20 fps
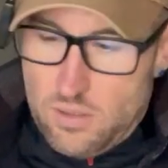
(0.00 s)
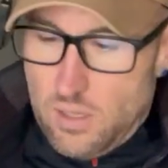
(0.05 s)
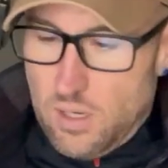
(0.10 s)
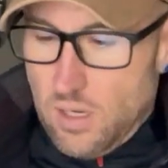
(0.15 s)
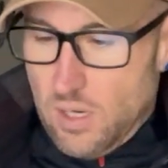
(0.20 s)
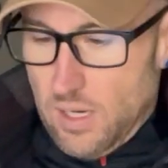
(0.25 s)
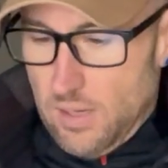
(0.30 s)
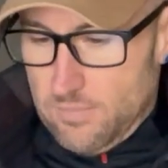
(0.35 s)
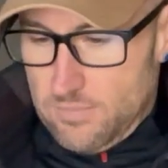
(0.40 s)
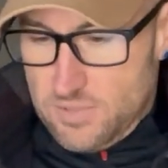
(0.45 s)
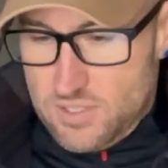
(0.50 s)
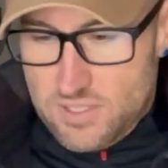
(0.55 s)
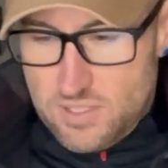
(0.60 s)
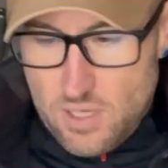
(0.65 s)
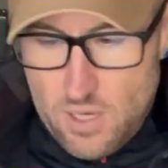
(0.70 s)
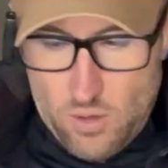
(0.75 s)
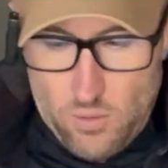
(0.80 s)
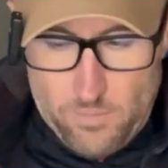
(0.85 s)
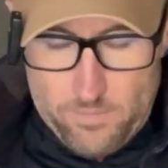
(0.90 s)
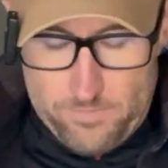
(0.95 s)
All right,
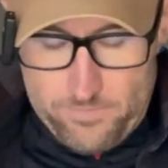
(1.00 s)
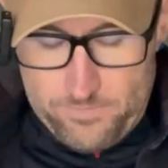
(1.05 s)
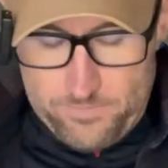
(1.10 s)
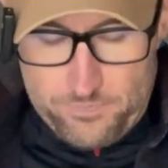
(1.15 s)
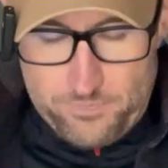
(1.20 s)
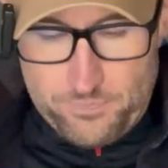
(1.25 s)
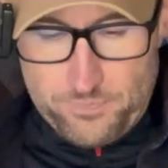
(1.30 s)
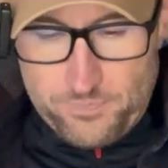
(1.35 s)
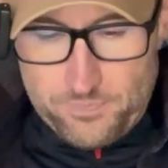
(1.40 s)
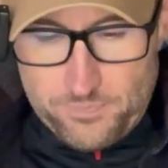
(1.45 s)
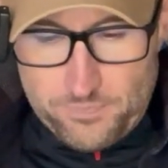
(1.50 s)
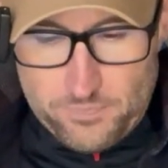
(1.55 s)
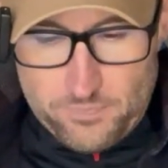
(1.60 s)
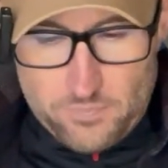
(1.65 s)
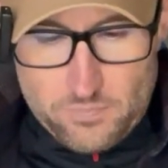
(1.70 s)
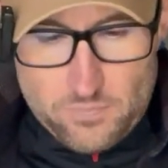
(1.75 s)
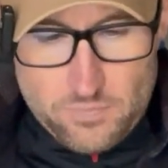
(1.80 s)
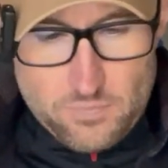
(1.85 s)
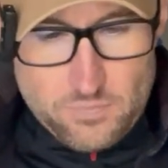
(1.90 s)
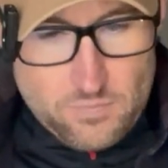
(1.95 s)
so,
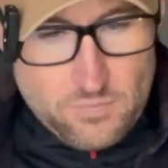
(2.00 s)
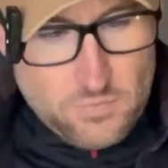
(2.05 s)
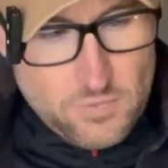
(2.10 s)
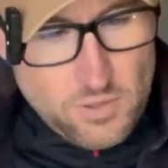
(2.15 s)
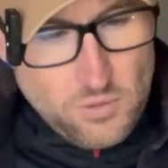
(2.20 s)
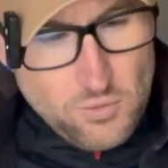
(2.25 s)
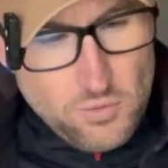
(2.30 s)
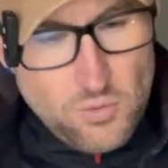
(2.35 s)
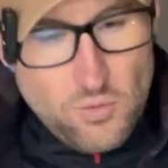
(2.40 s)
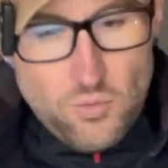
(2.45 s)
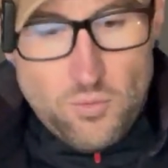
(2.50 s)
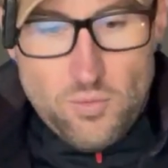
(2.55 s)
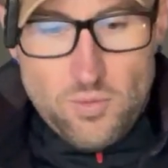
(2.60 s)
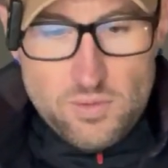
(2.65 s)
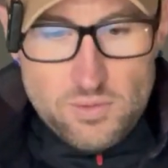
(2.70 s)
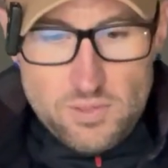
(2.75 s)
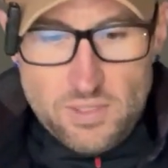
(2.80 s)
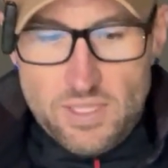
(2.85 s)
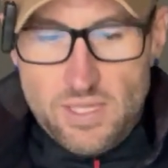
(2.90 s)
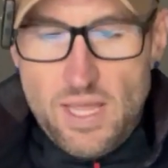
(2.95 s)
ooh,
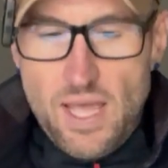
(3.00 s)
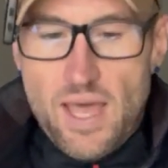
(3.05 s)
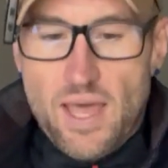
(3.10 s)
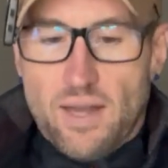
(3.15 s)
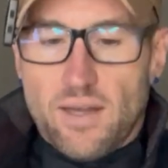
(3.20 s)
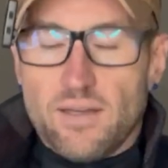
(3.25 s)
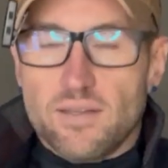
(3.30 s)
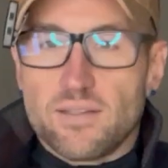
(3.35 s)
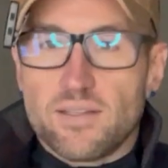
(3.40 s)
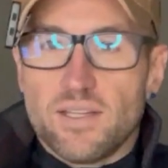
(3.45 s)
look at that.